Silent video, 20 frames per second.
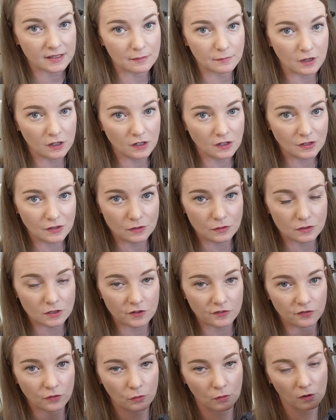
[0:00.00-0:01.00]
I'm gonna
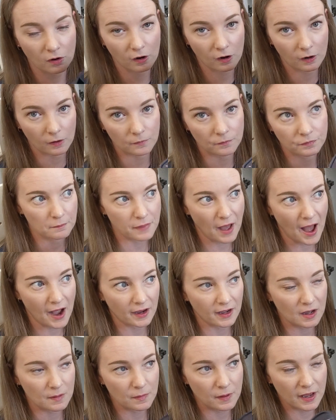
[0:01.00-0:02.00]
use for
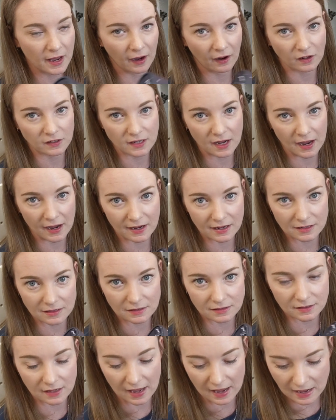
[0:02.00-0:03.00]
backup hair
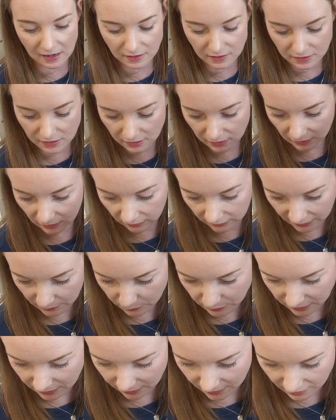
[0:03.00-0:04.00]
ties and
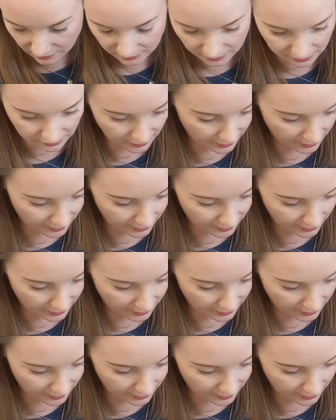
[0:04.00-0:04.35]
clips and things like